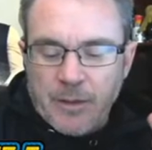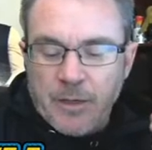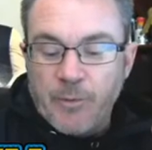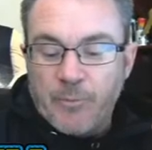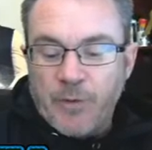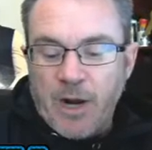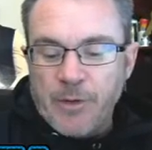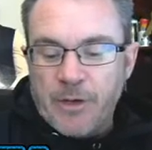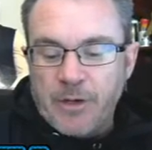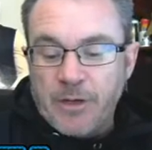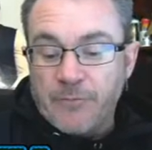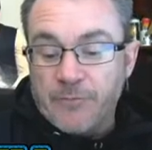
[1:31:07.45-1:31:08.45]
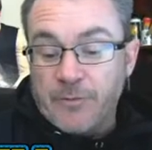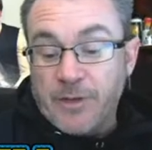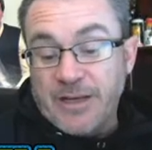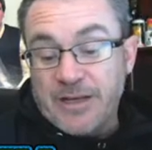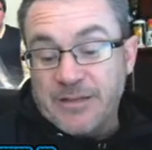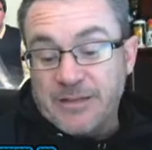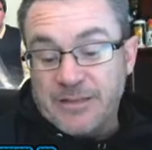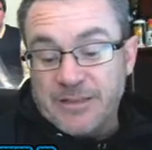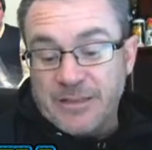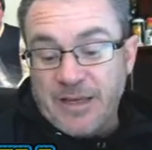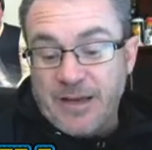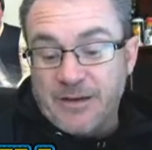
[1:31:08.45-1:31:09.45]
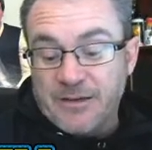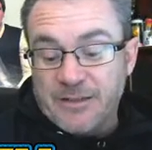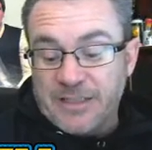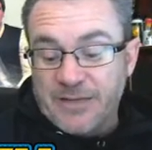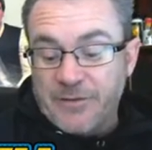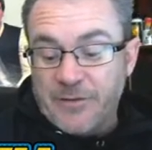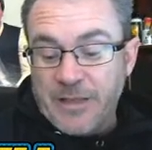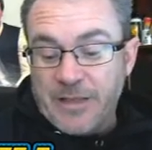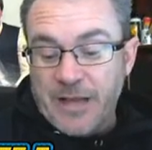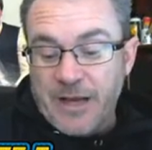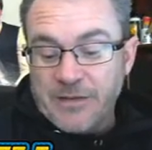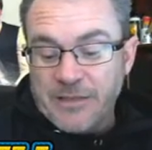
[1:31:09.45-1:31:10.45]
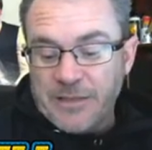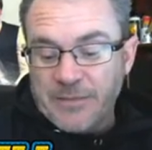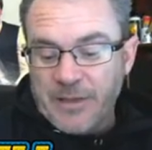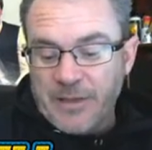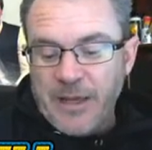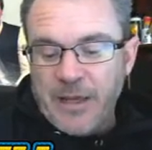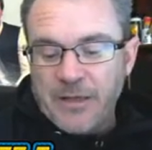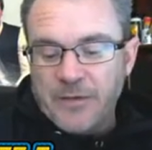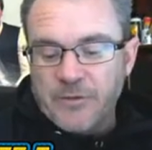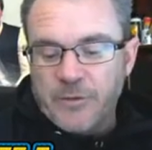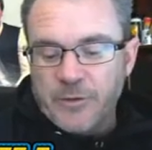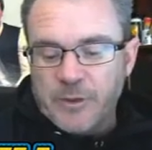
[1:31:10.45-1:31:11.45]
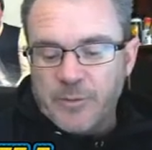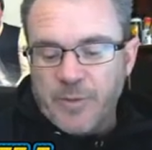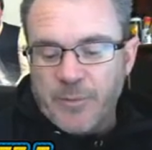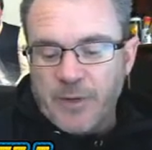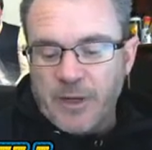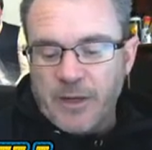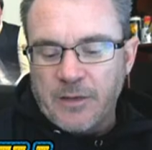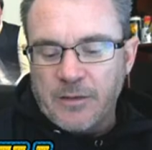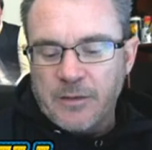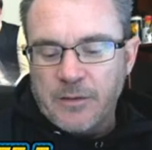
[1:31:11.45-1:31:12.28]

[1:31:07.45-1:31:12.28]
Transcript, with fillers: And we probably could have hit for like eight, seven or 8,000, something like that. Let's reduce his pep again.